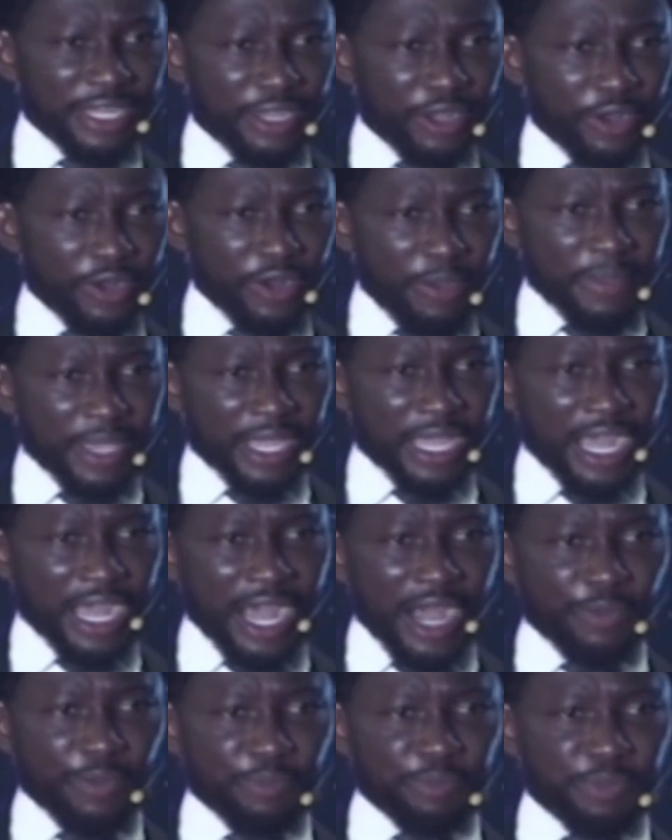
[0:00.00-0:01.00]
will change
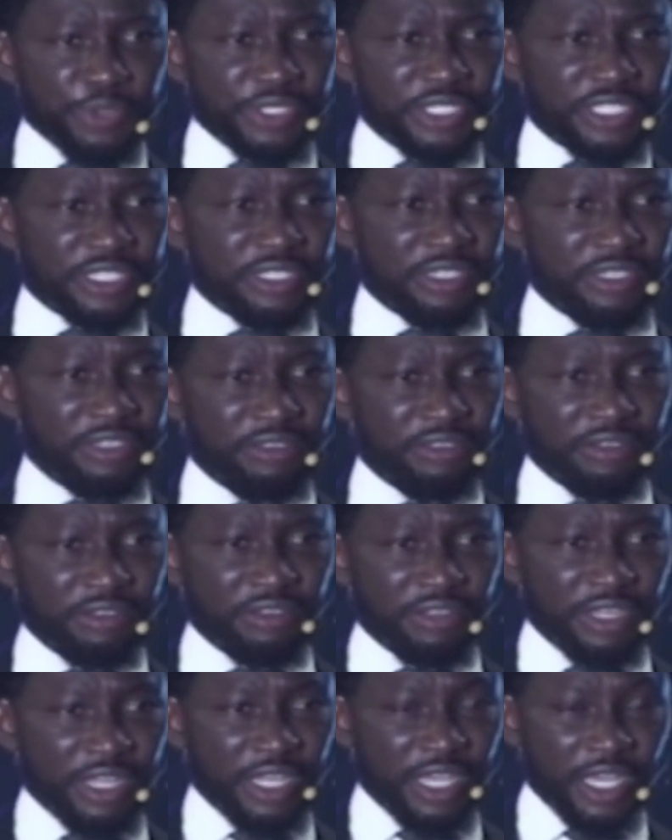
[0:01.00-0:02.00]
our country.
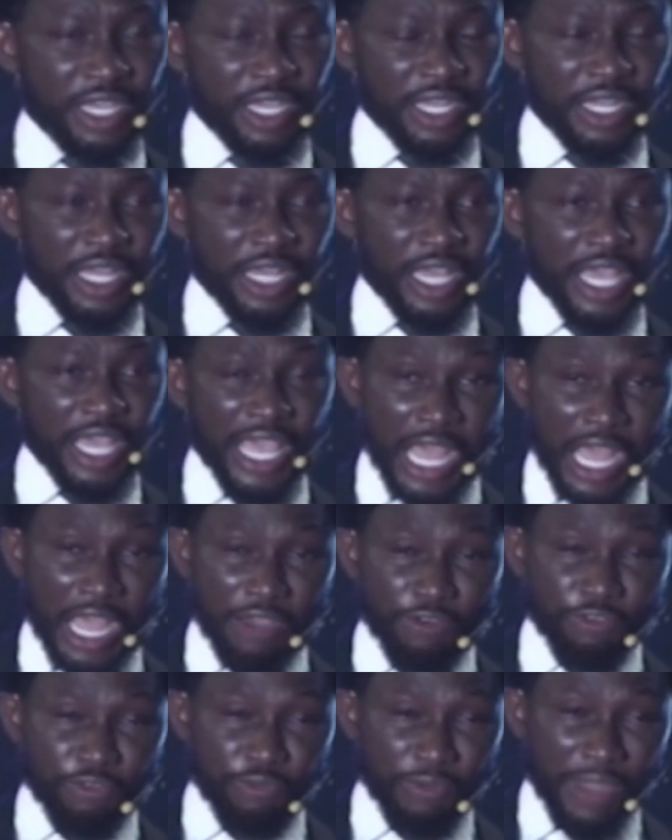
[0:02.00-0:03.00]
But
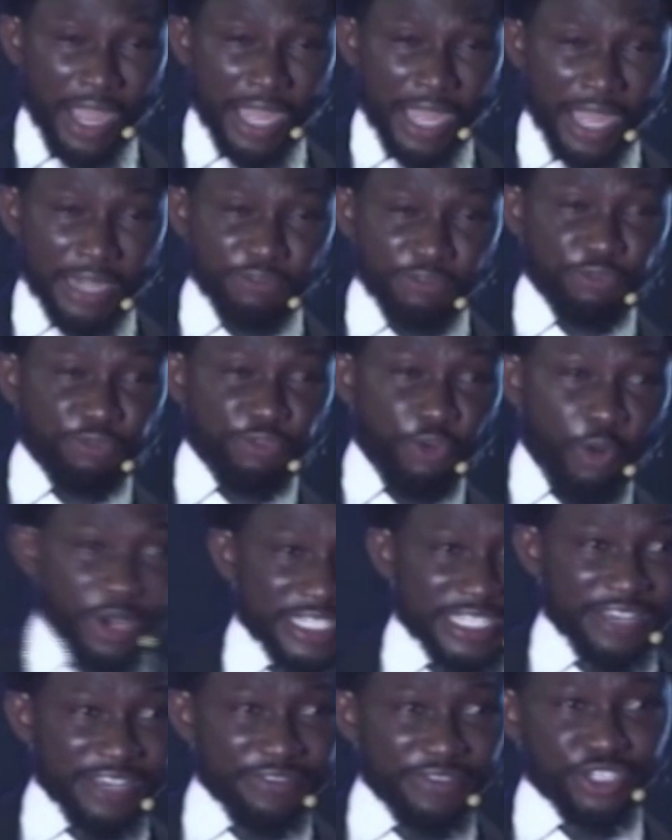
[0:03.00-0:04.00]
I'm
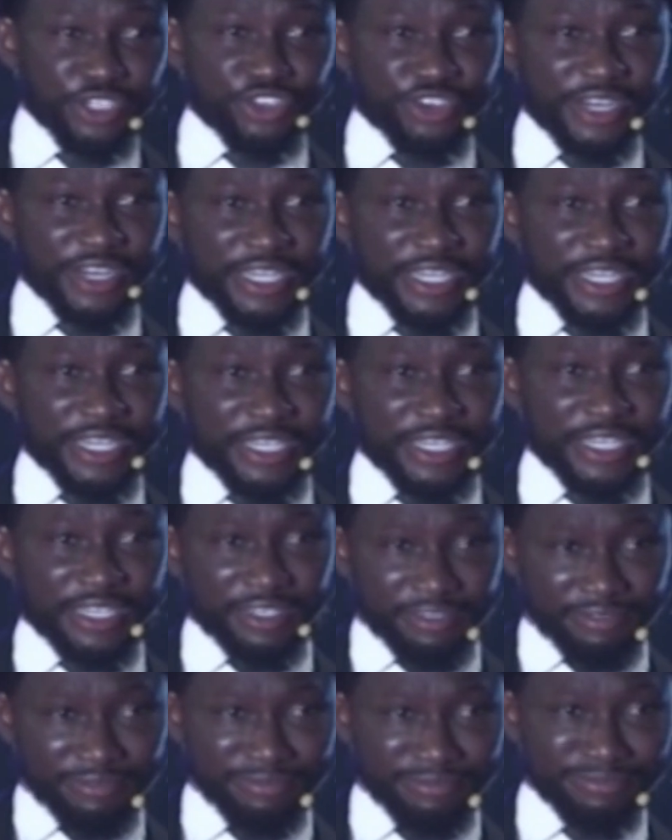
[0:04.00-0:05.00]
not sure that this time
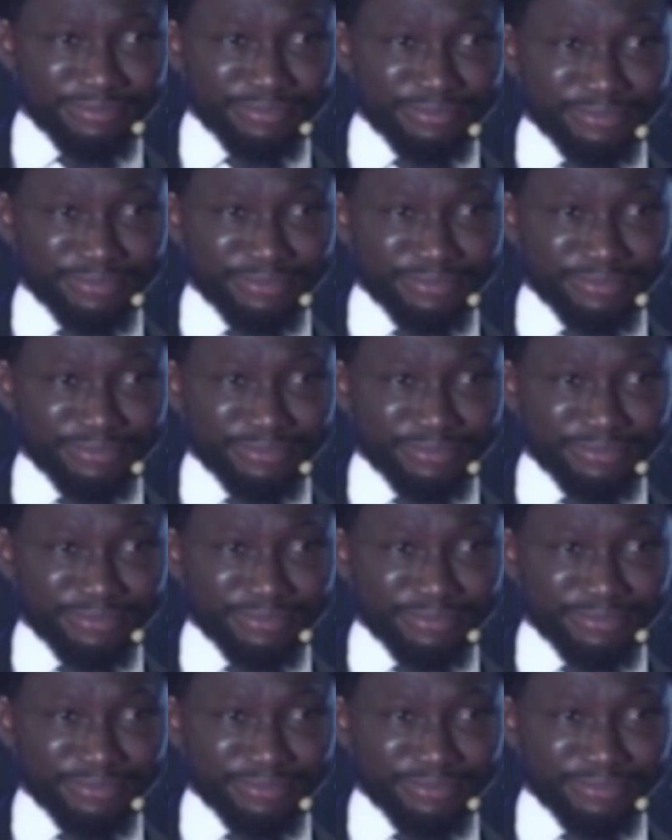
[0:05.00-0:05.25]
he's going to